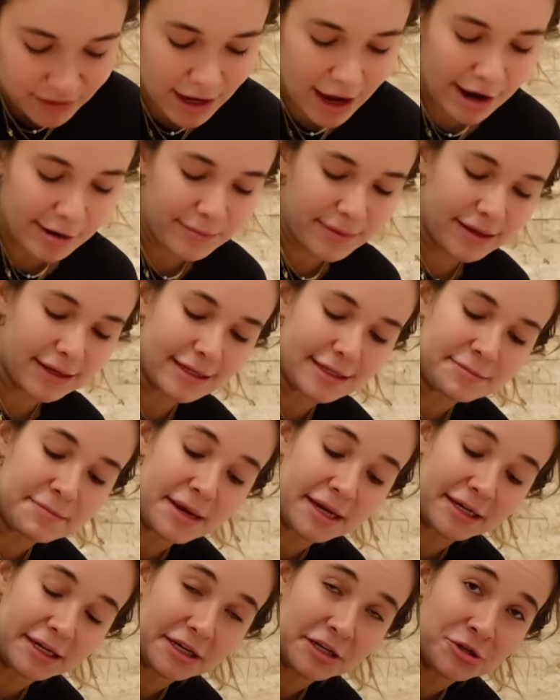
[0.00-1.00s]
helping us
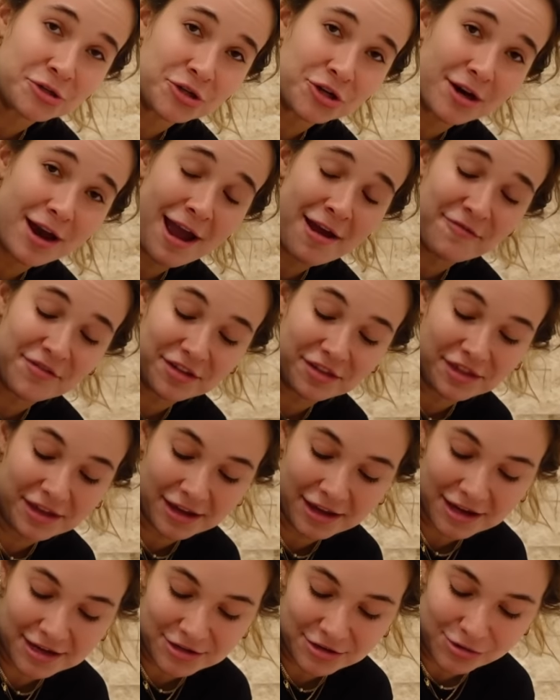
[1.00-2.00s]
making sure
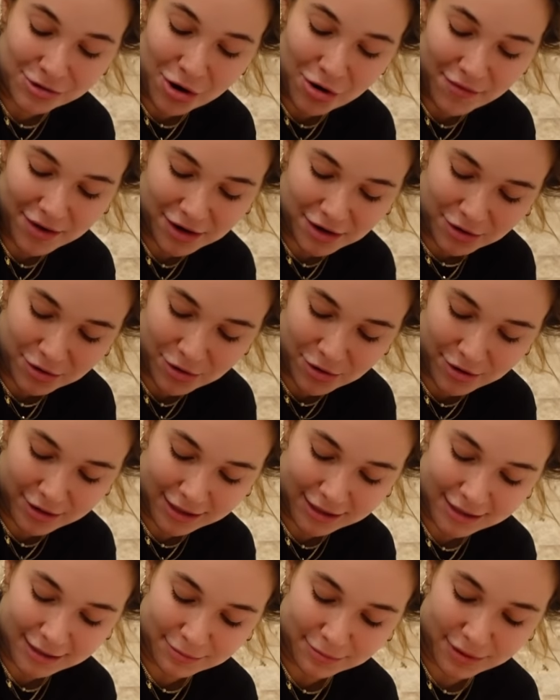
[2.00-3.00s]
everything is going
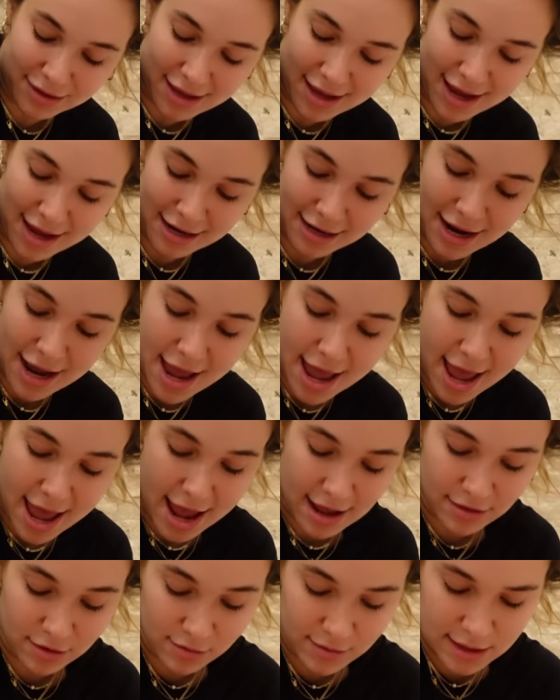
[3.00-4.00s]
according to plan.
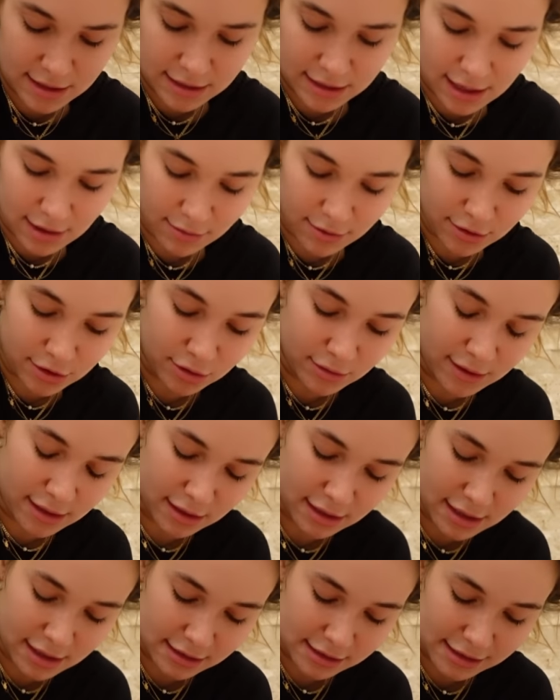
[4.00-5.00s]
And the reason that we're doing
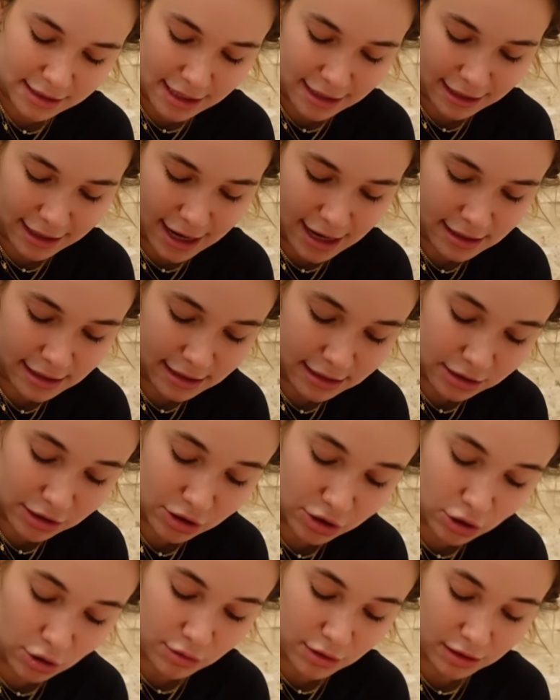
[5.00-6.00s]
this again is
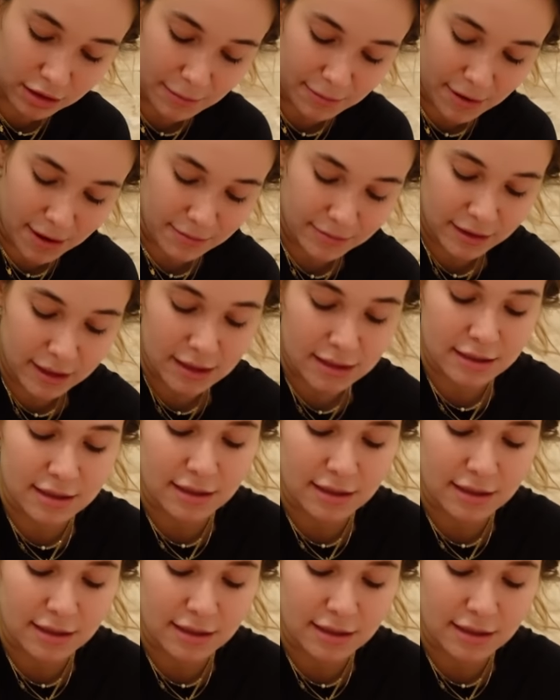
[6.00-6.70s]
so that the pumpkin